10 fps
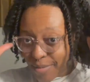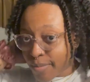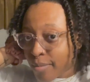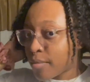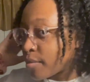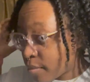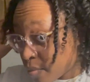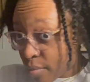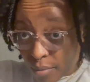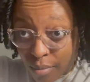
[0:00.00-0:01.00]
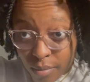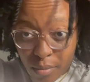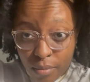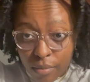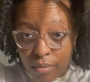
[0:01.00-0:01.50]
hair on the scalp is very
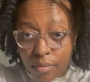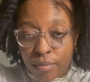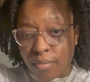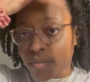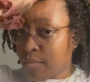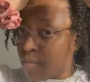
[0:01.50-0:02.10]
thick. All right,